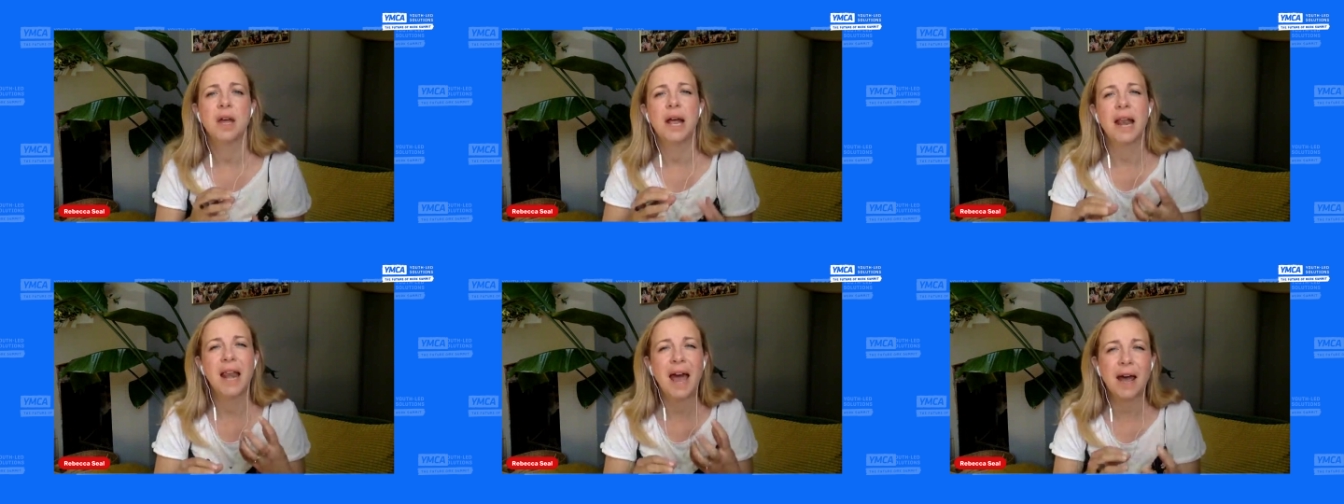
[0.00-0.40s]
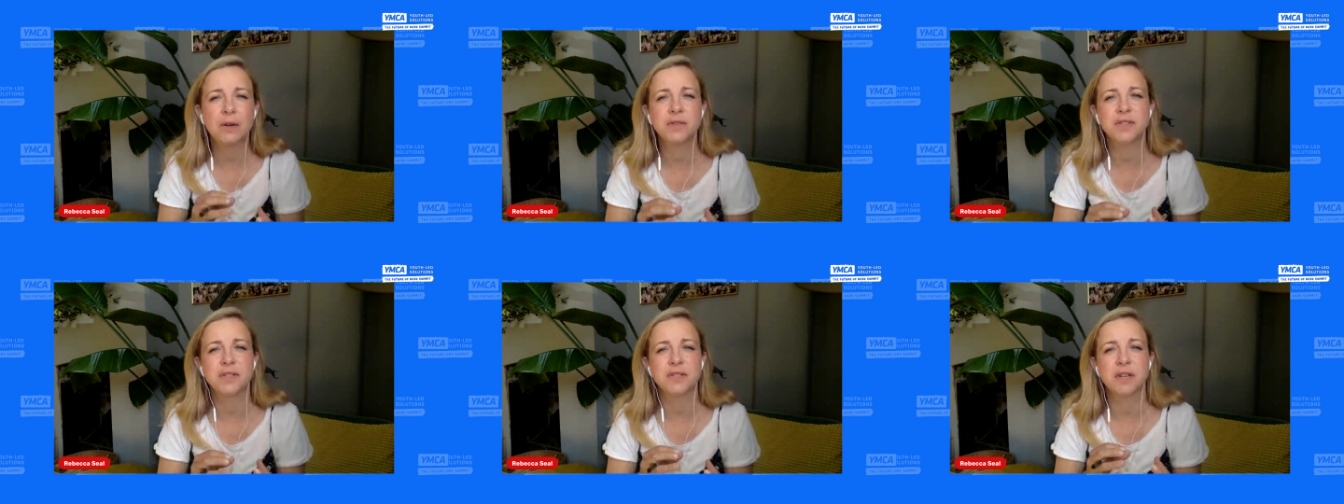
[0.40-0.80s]

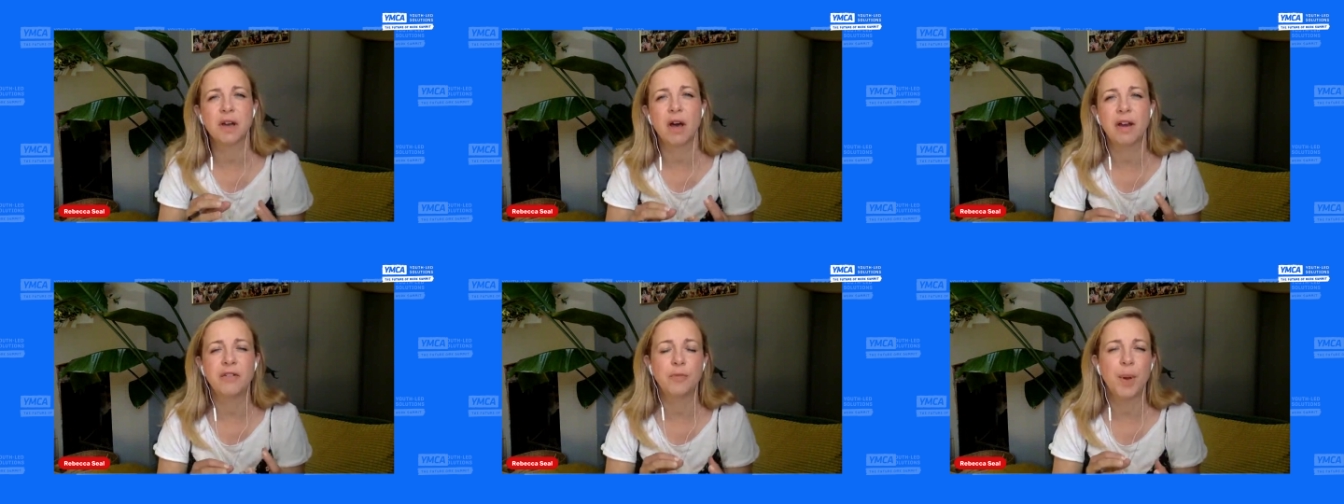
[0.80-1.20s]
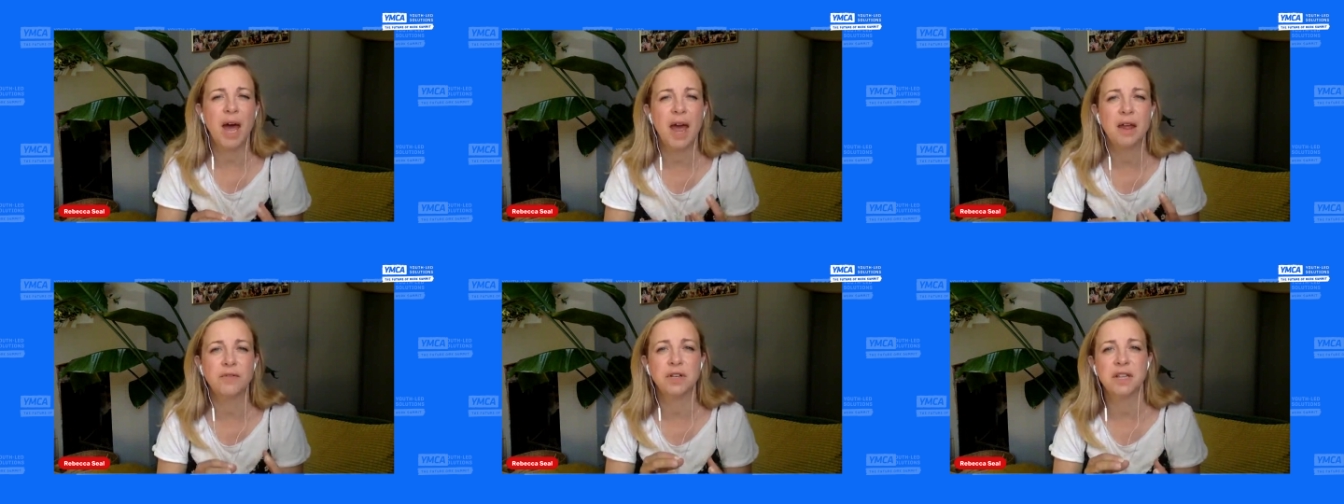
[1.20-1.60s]
allows us to kind of
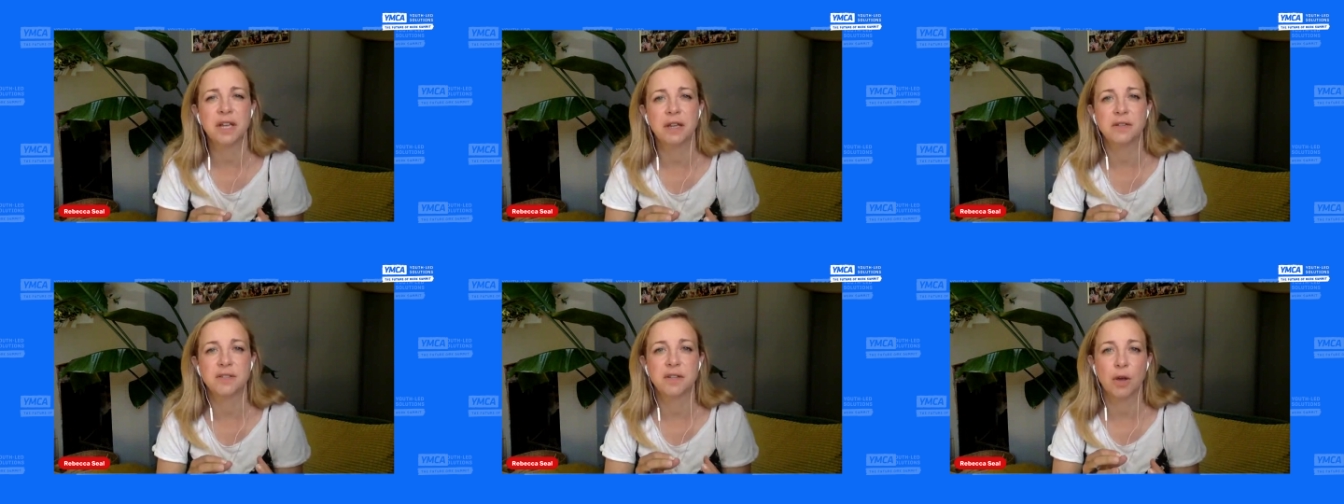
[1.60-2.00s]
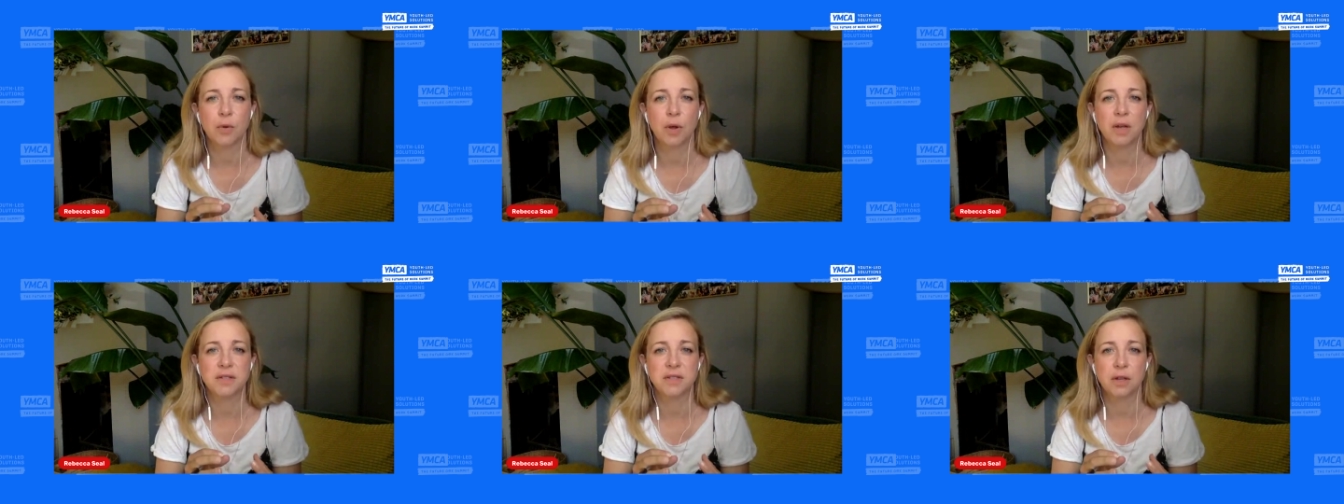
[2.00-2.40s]
behave and think as
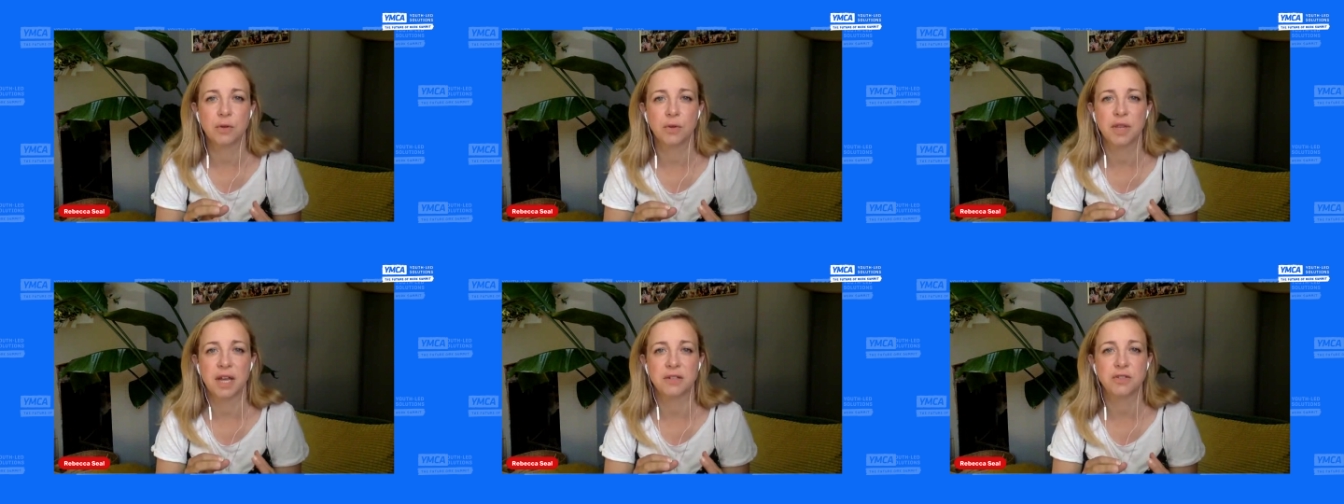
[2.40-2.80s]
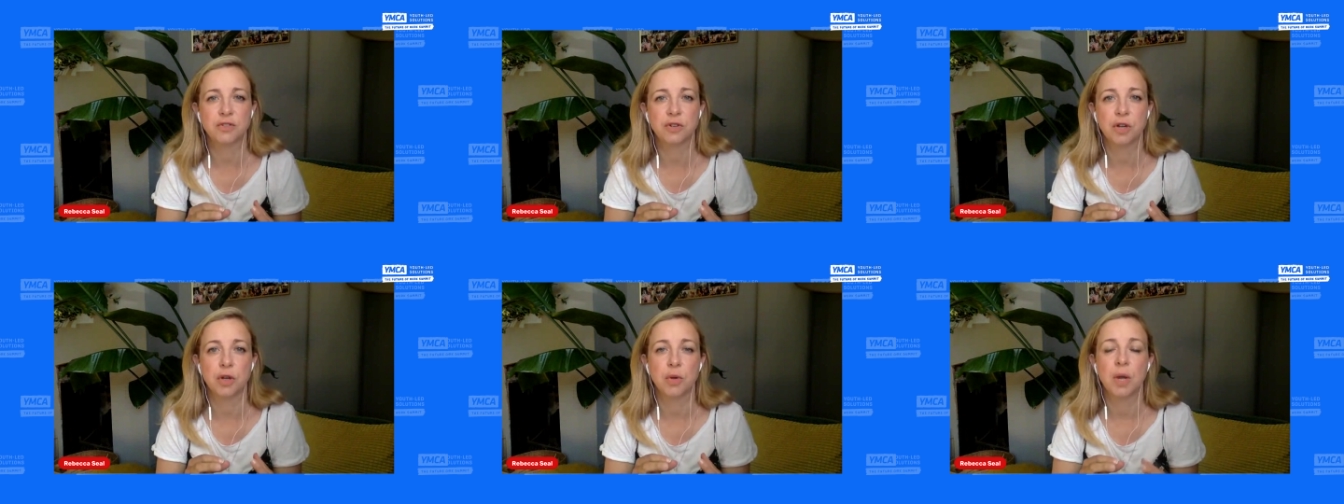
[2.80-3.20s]
though that's
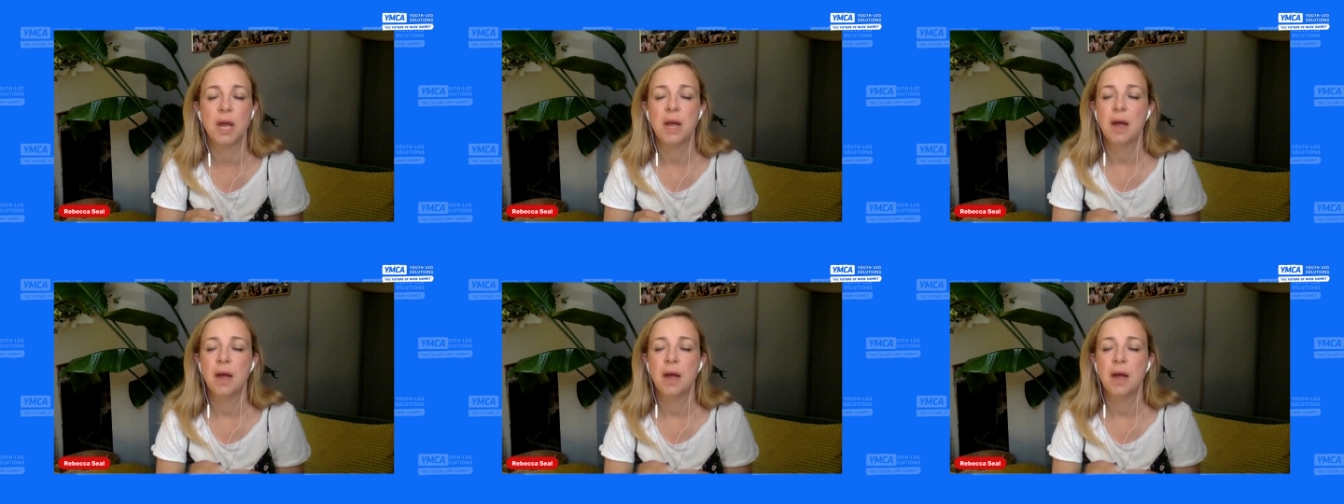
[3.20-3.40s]
true.